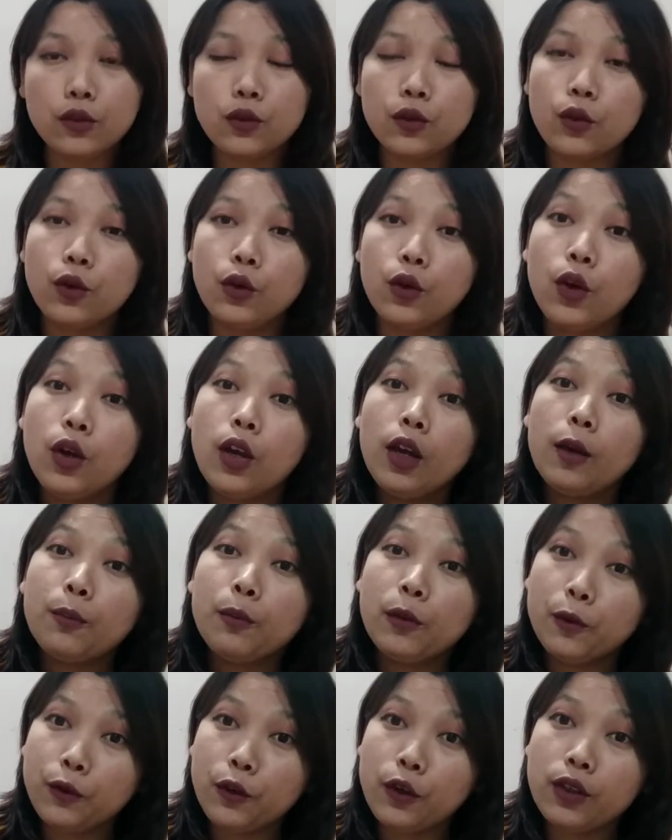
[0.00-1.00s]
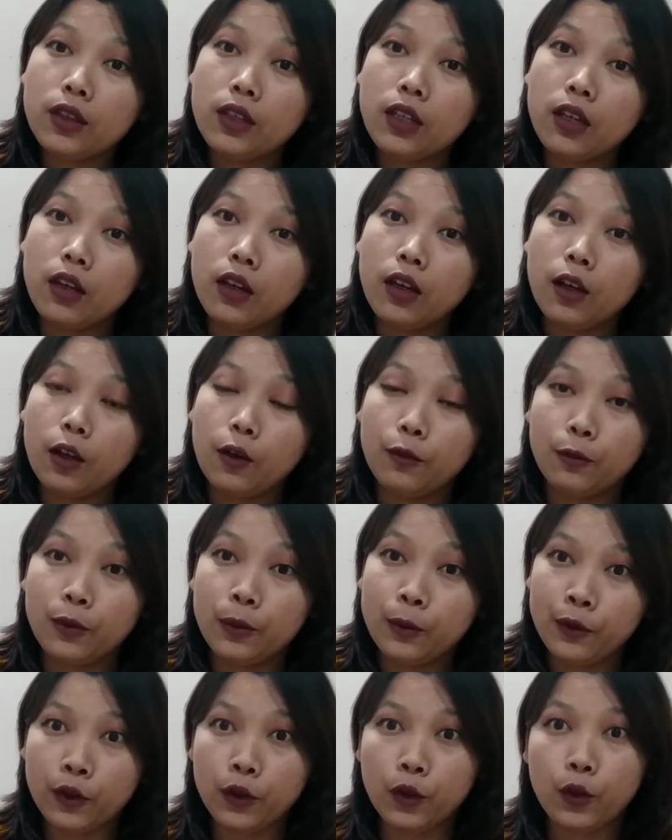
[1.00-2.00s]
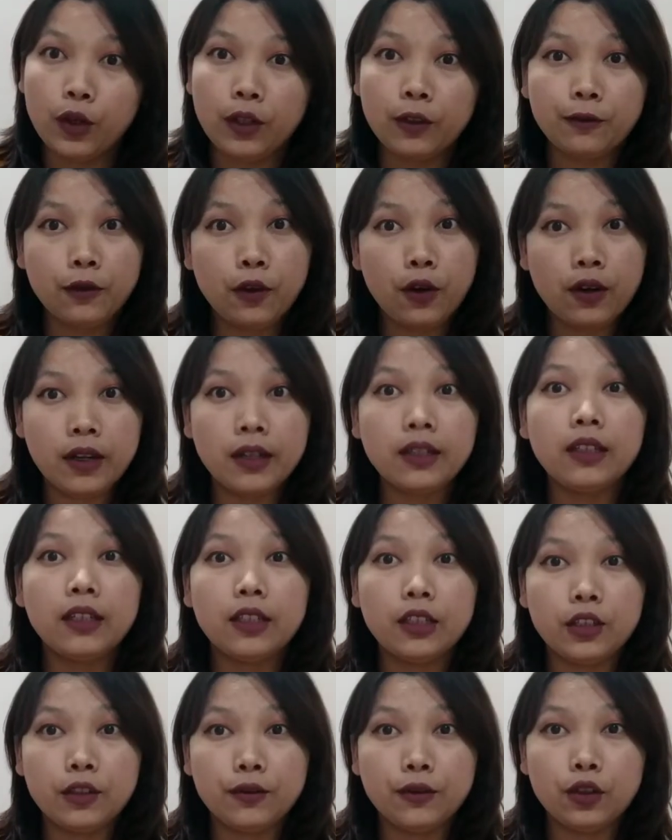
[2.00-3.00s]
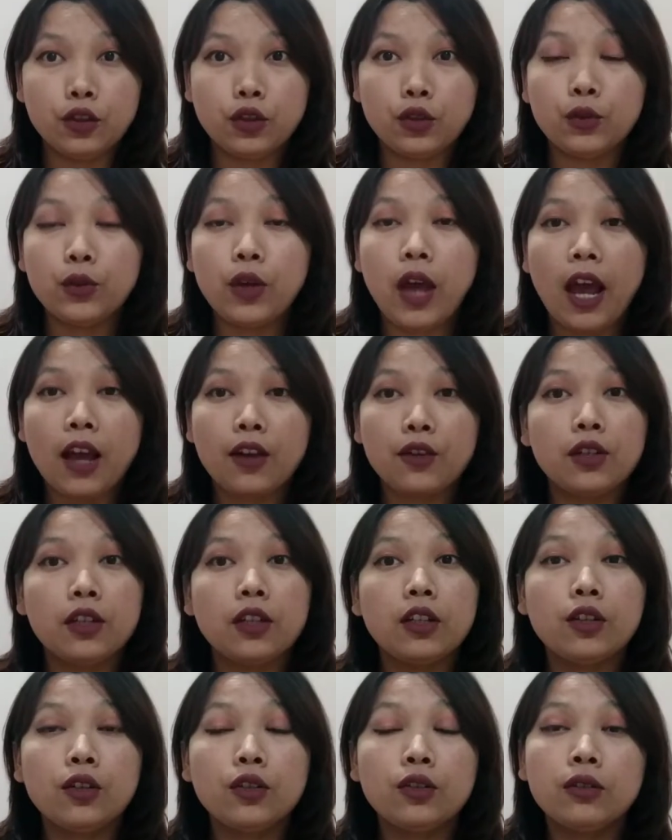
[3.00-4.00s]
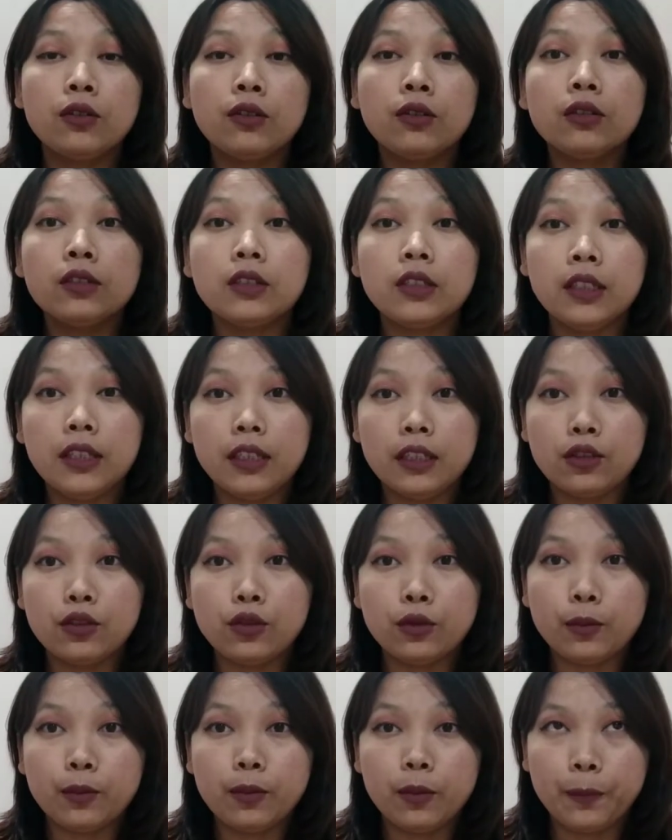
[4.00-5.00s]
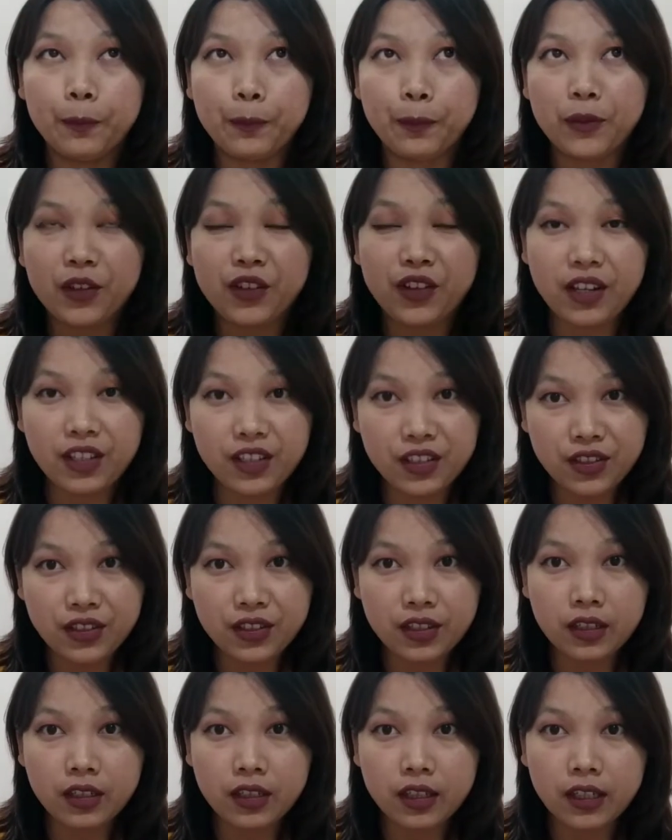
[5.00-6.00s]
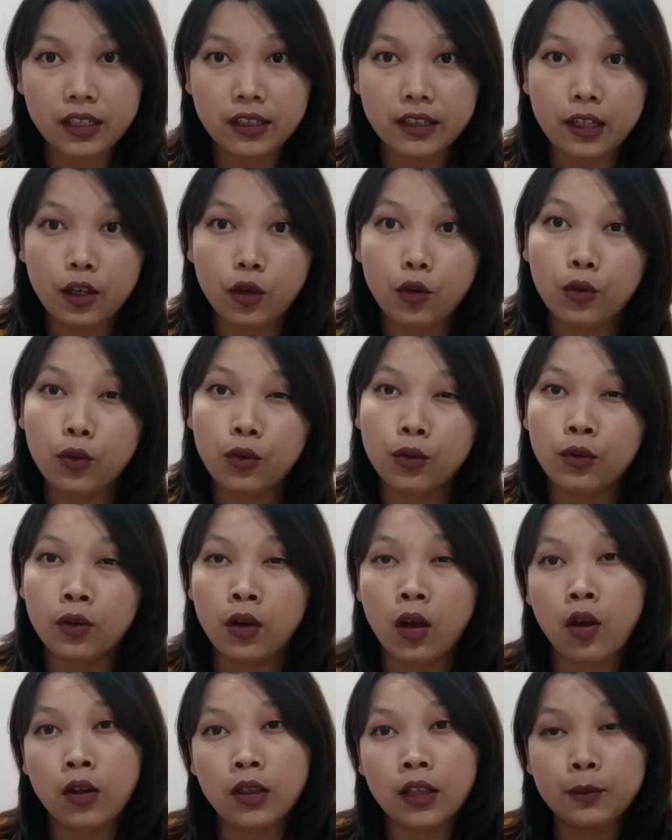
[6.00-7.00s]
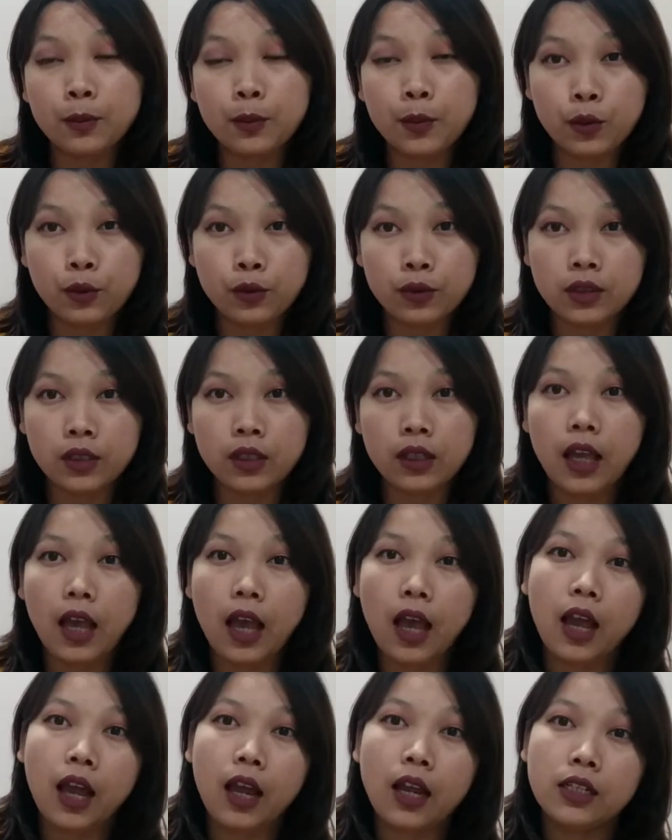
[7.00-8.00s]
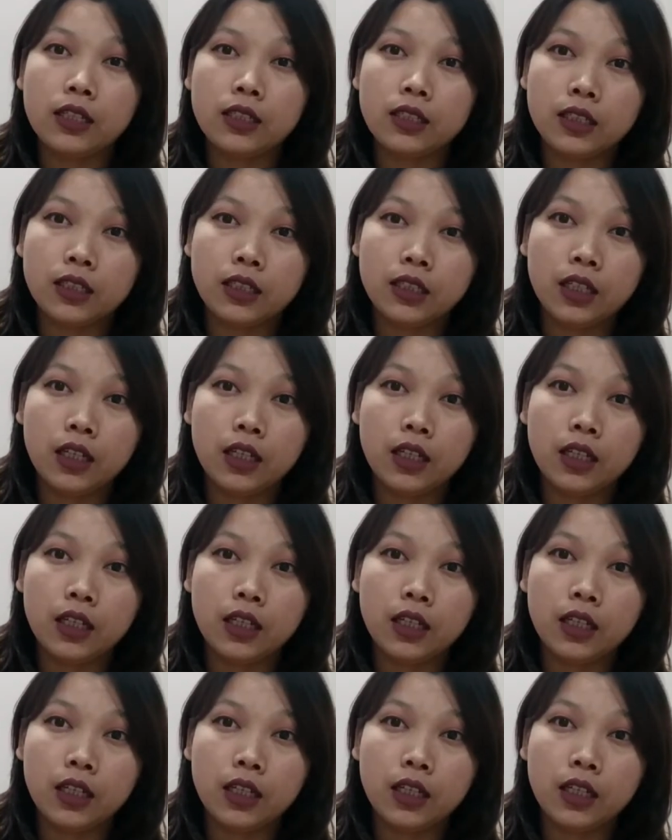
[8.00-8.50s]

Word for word: So before going for an interview, you actually, you know, need to register in the online portal, and